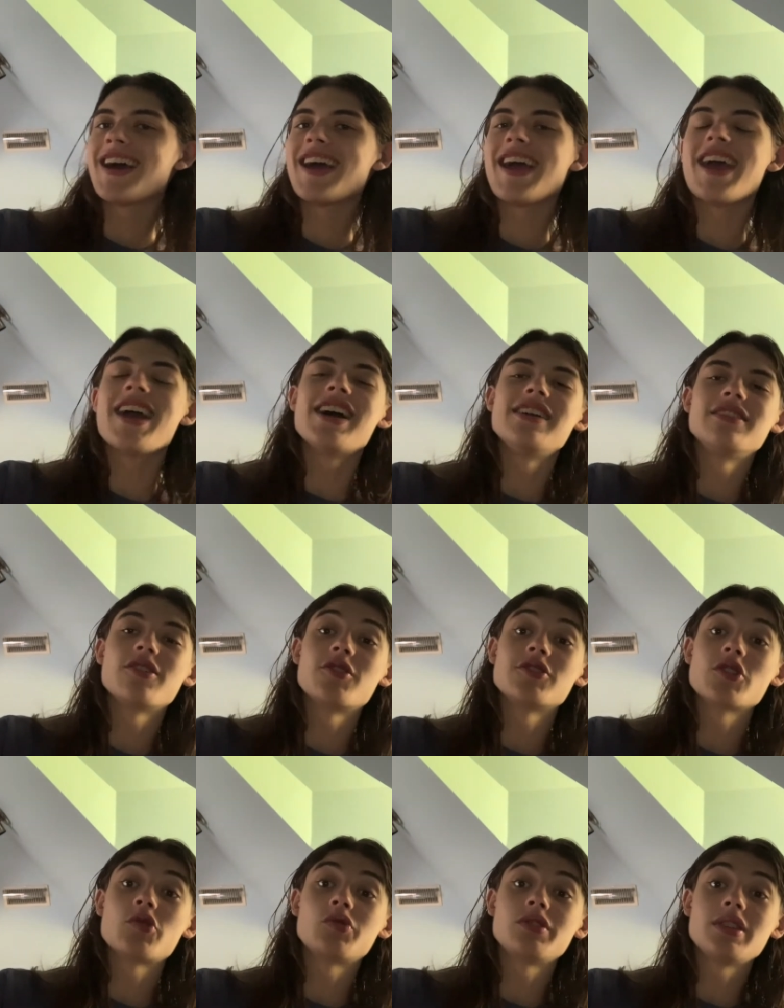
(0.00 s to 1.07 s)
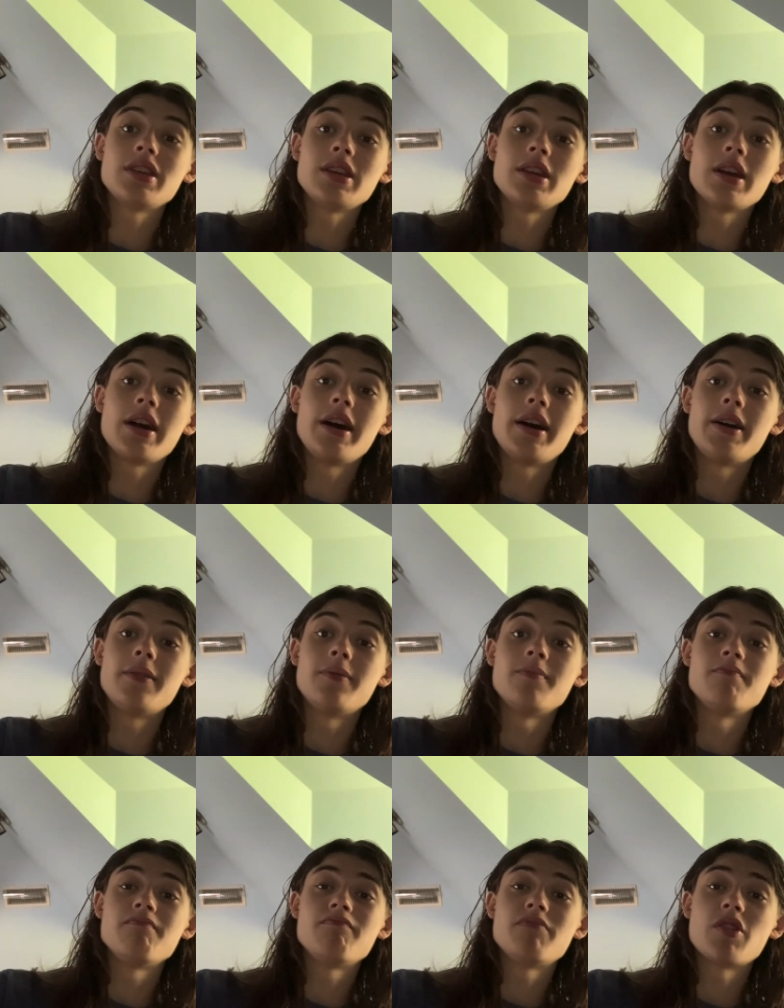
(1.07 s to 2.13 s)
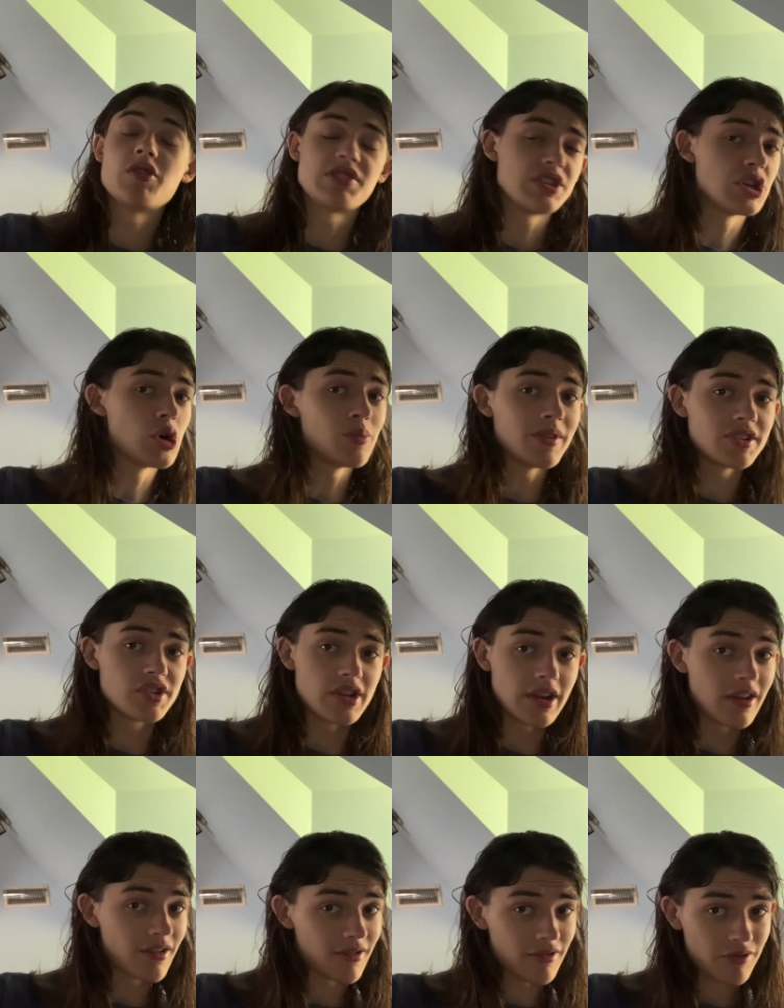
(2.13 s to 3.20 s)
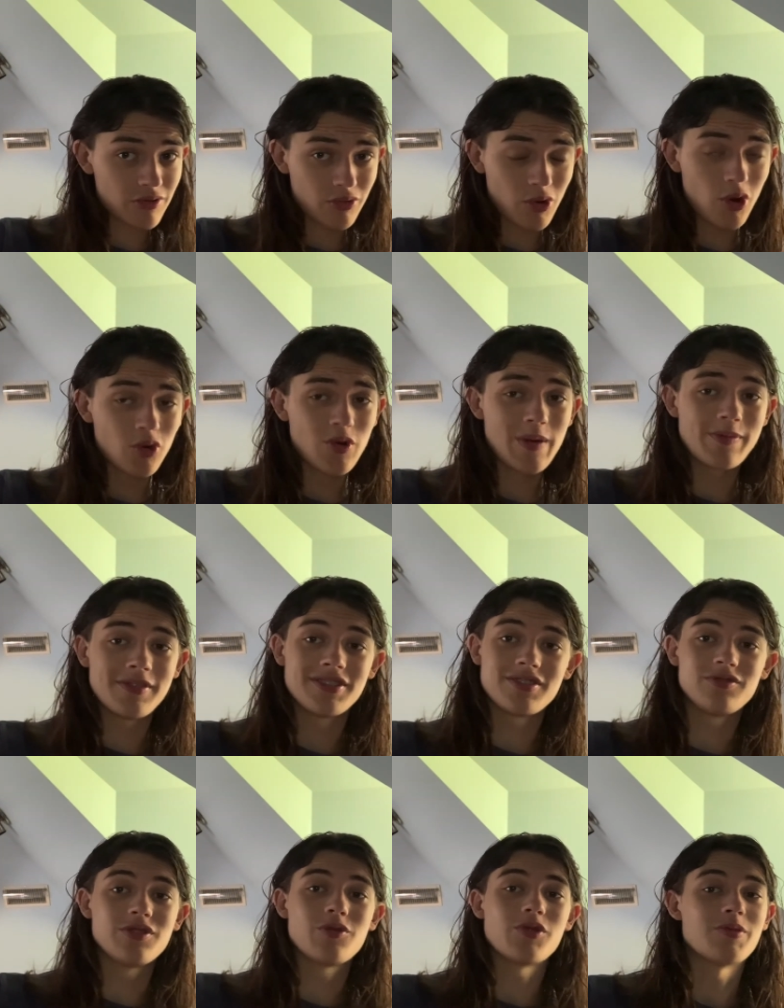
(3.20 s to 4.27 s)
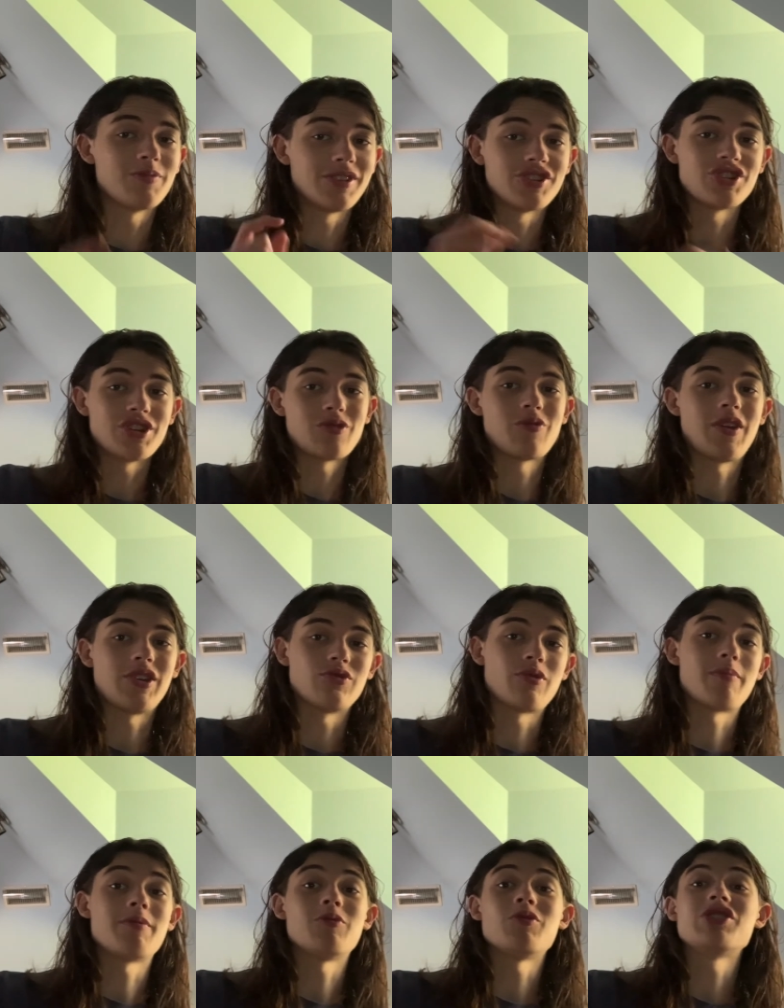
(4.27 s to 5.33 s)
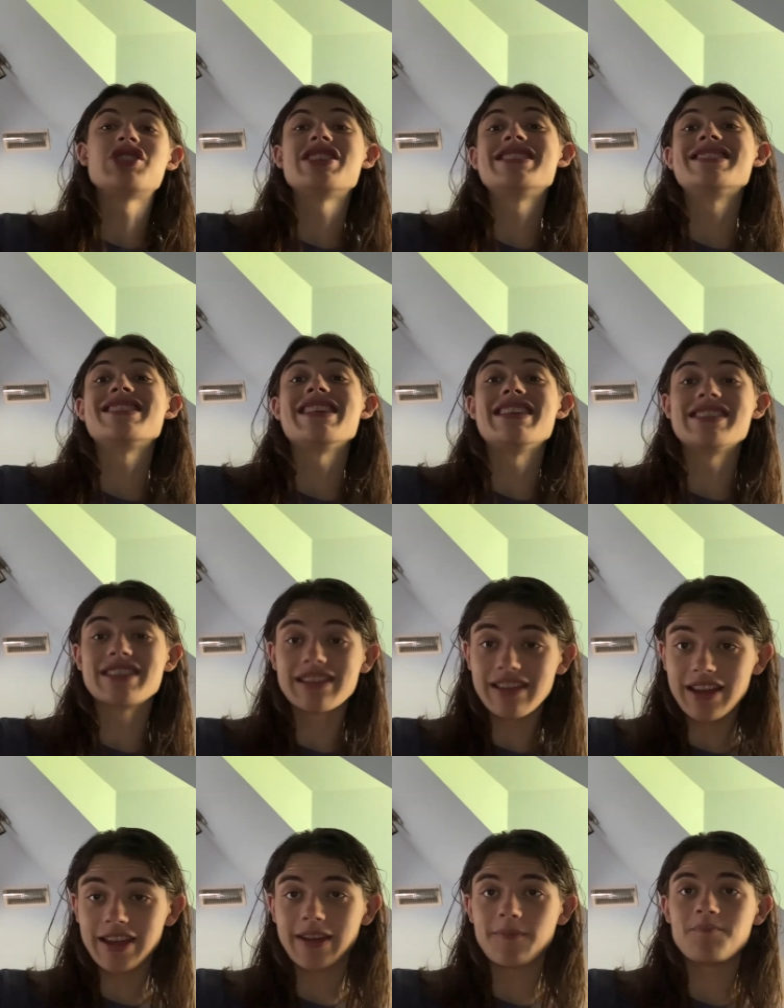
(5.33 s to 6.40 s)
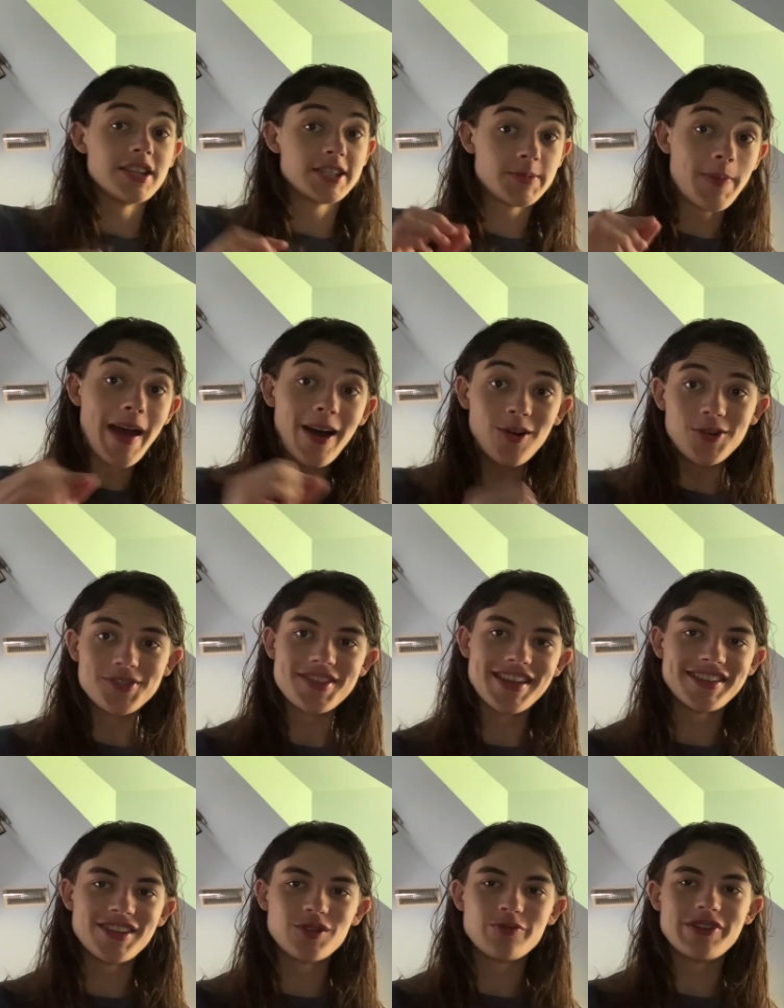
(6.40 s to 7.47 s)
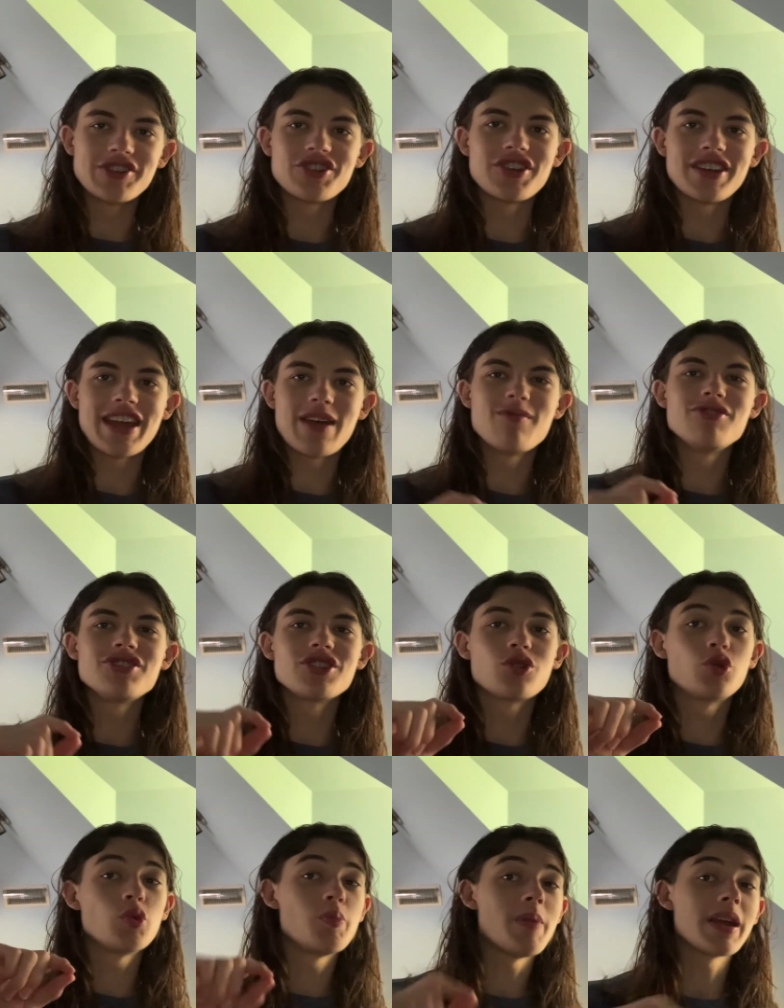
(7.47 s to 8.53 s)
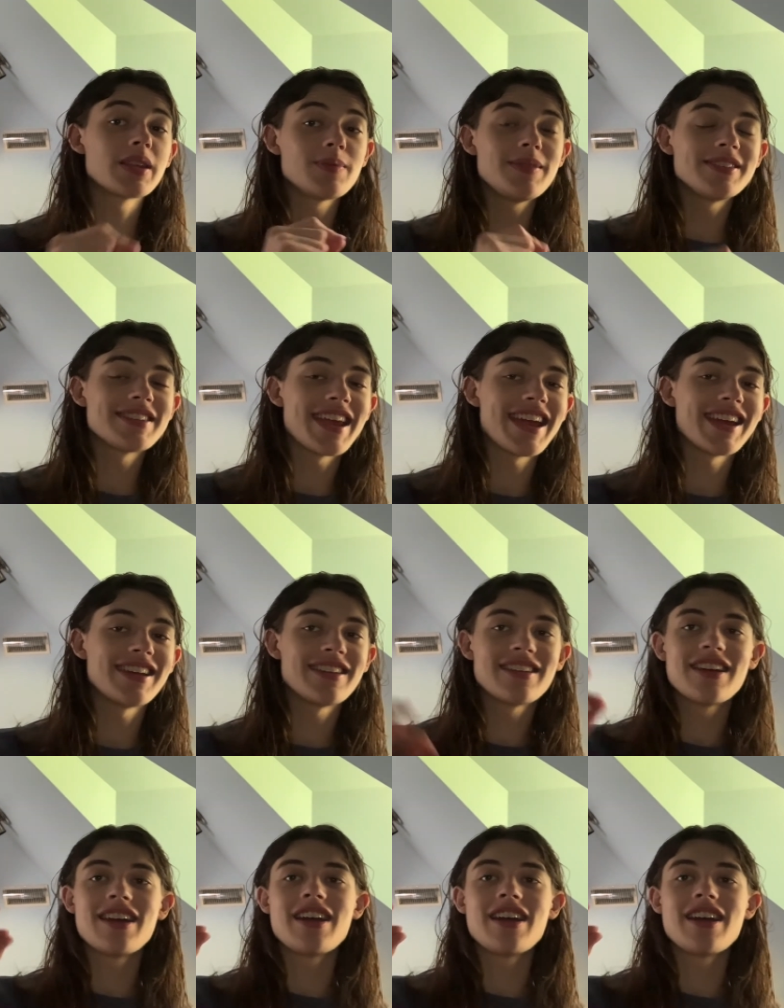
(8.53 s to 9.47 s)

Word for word: And there is only um, there is no bludgeoning thrown weapons, only one bludgeoning range weapon, which is the sling. Spells that deal bludgeoning damage include Bigsby's Hand,